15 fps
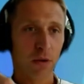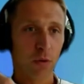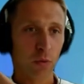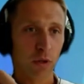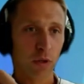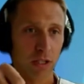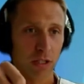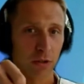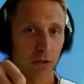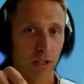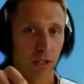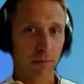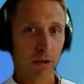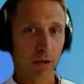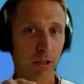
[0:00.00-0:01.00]
we are
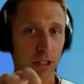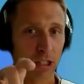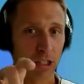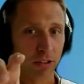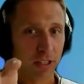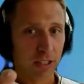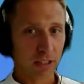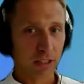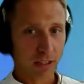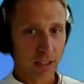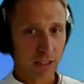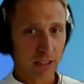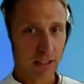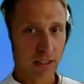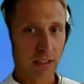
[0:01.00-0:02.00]
talking about critical
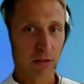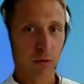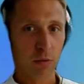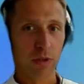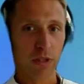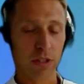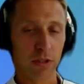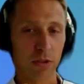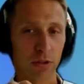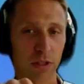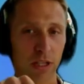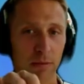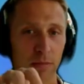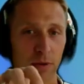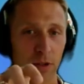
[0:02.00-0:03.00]
thinking, we are
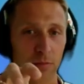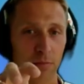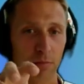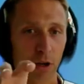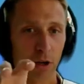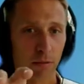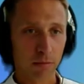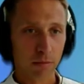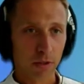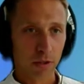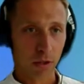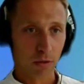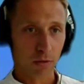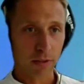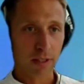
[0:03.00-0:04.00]
talking about problem
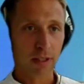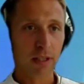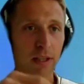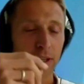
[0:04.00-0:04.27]
solving,